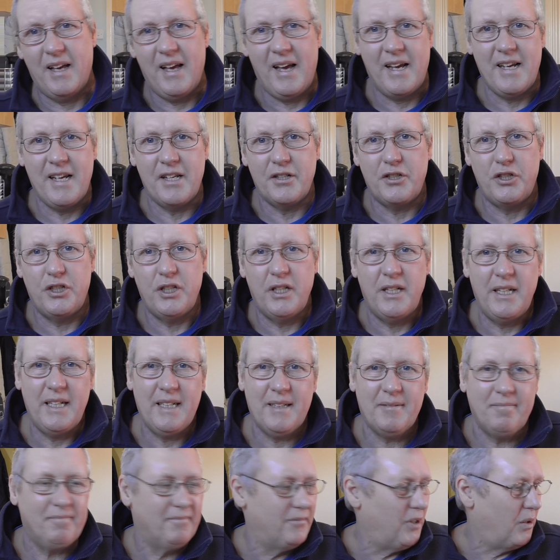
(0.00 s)

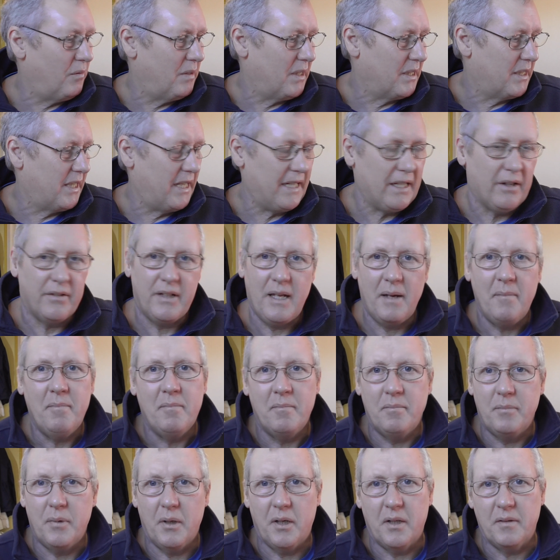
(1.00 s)
ASG. Not really keen on them,
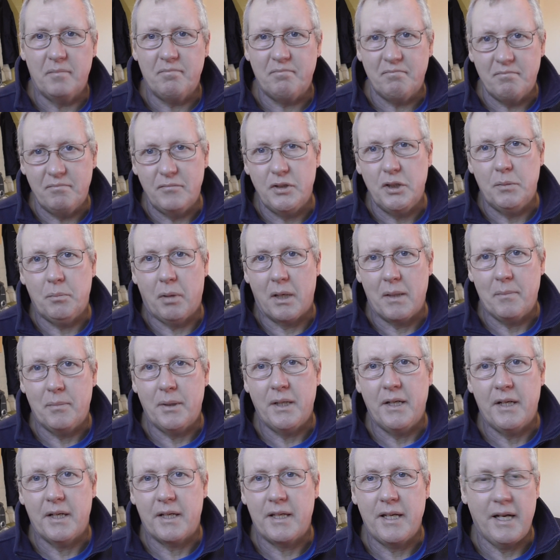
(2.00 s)
but you probably
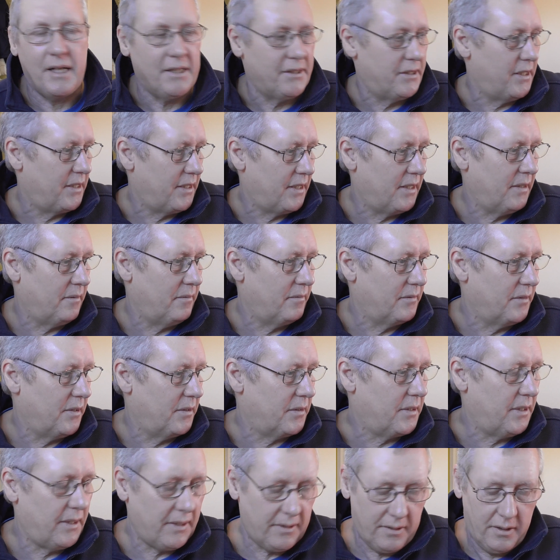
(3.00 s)
put it in a case anyhow.
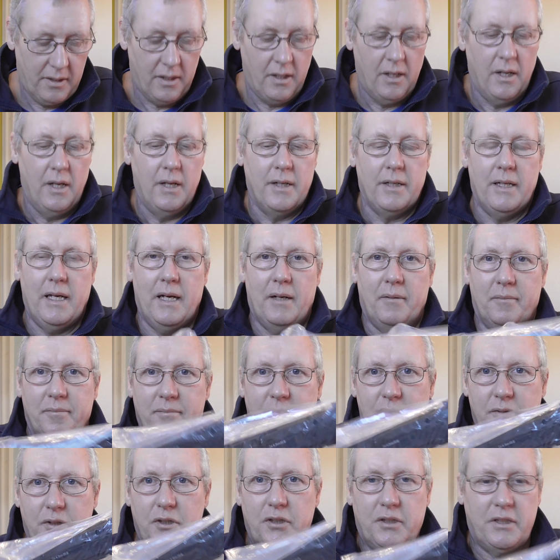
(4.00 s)
Okay. Now
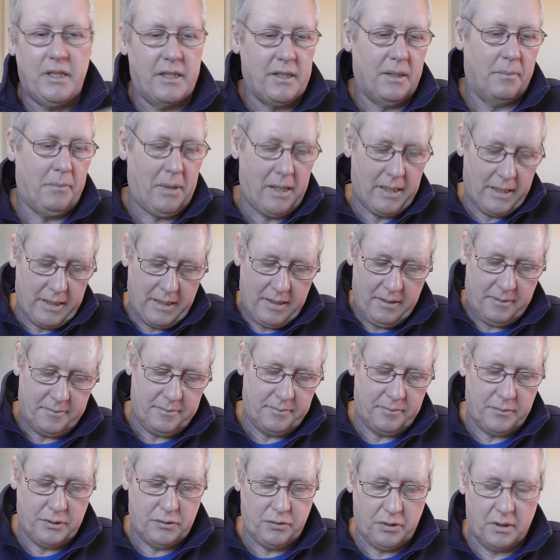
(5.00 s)
let's take the bag out.
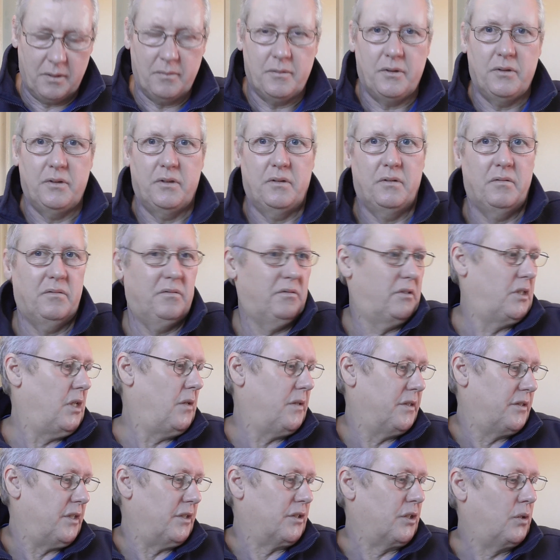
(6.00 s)
Let's try to do
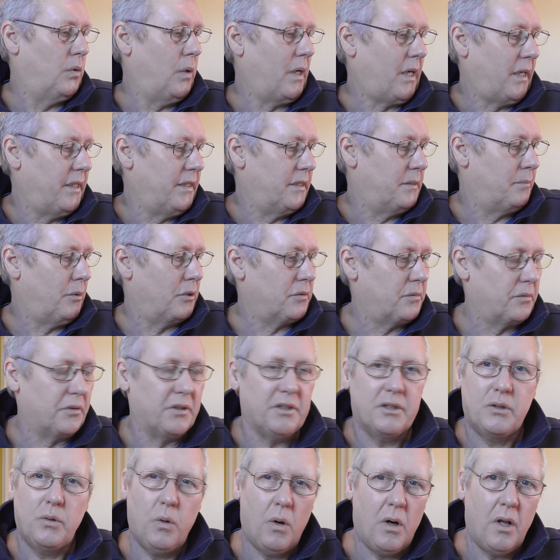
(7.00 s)
this as quickly as possible
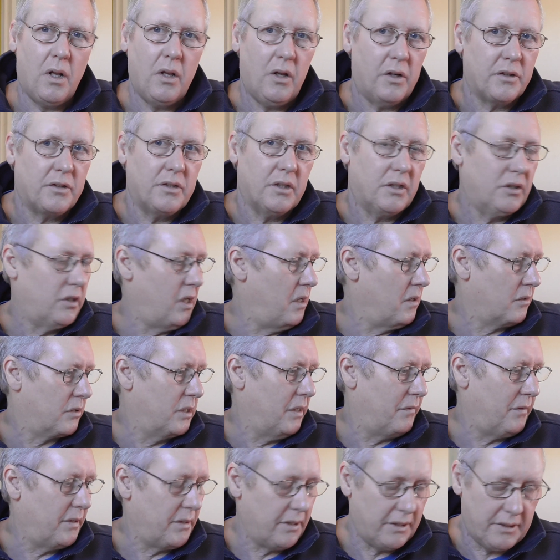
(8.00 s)
because there's quite a lot to
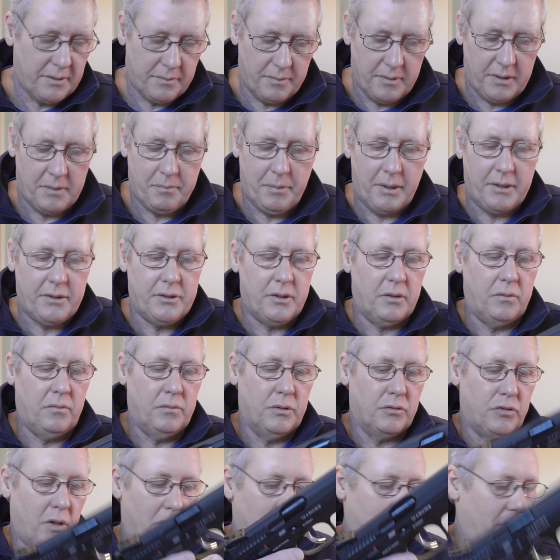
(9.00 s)
cover this pistol.
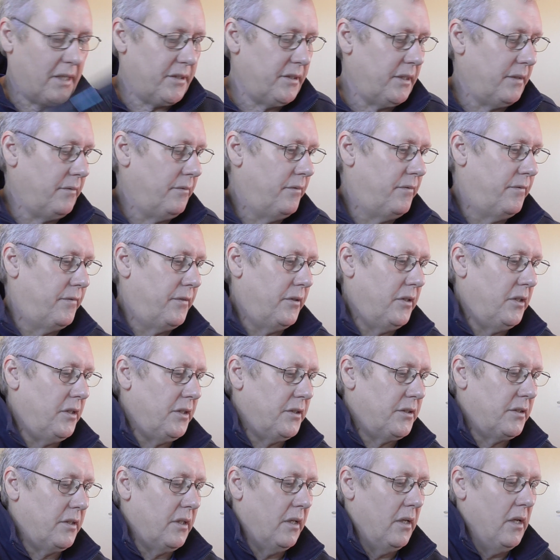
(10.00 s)
We'll drop the magazine
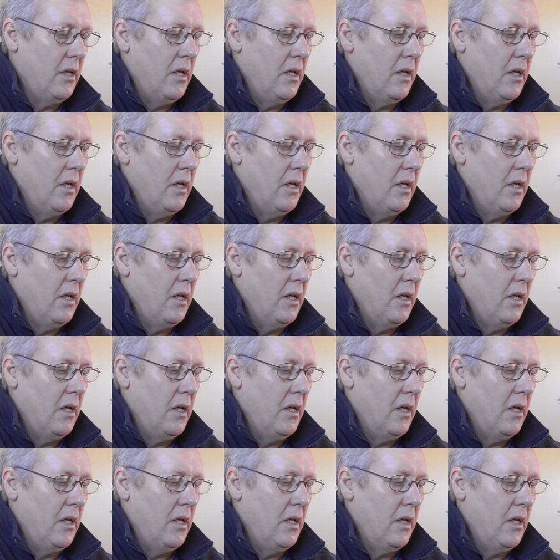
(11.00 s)
first.